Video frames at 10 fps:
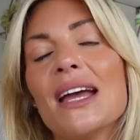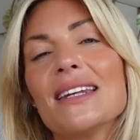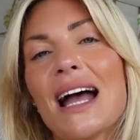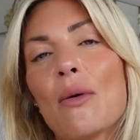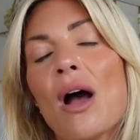
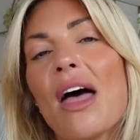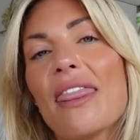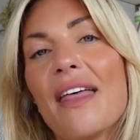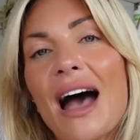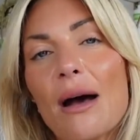Now,
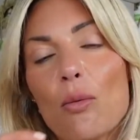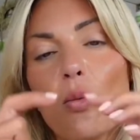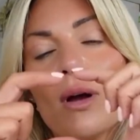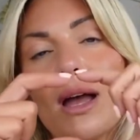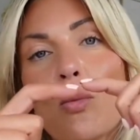that
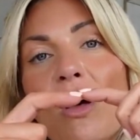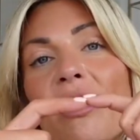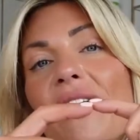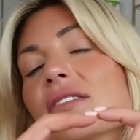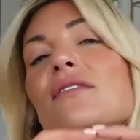
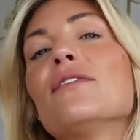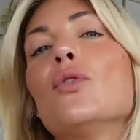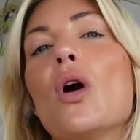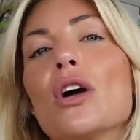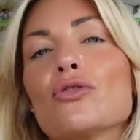
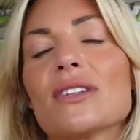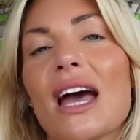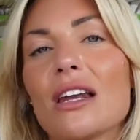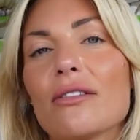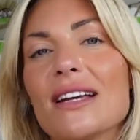1,400
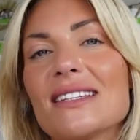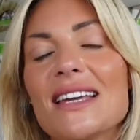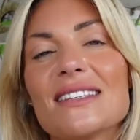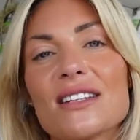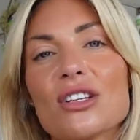calories
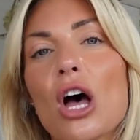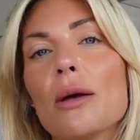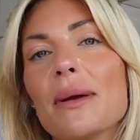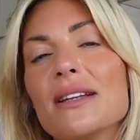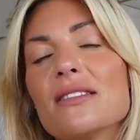is
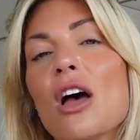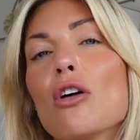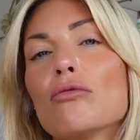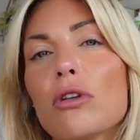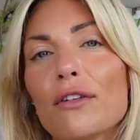determined
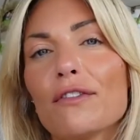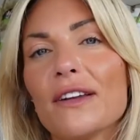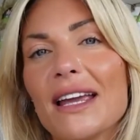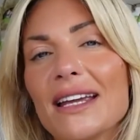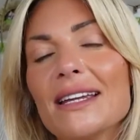
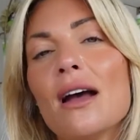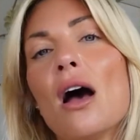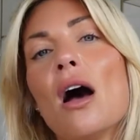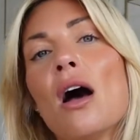roughly